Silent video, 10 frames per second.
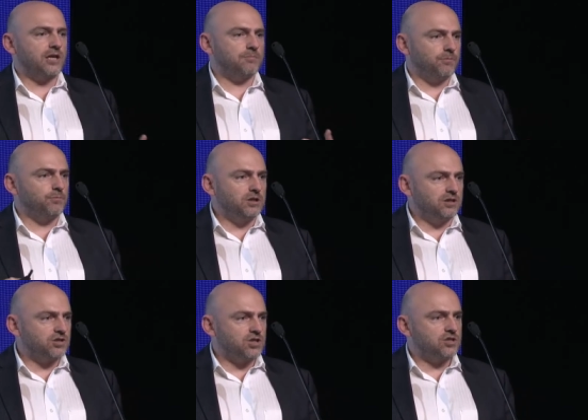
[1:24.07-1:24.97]

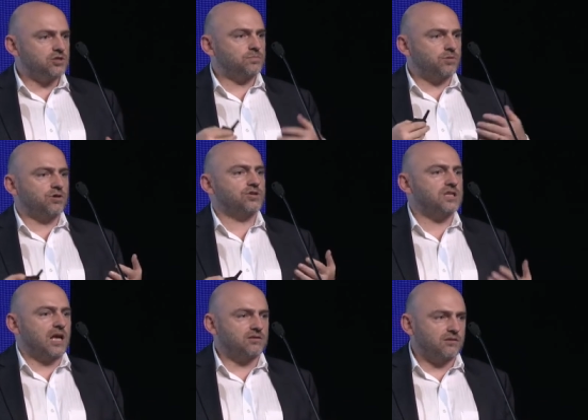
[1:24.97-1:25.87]
capabilities
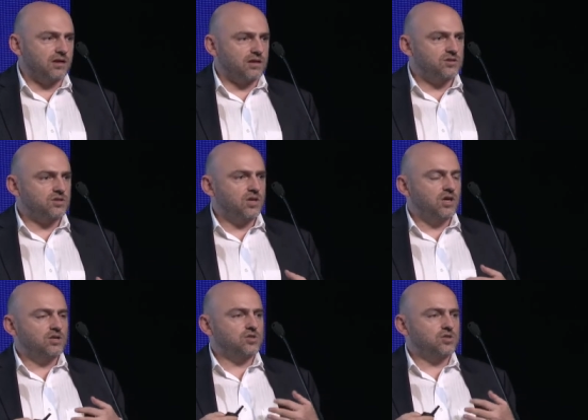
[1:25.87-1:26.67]
per satellite.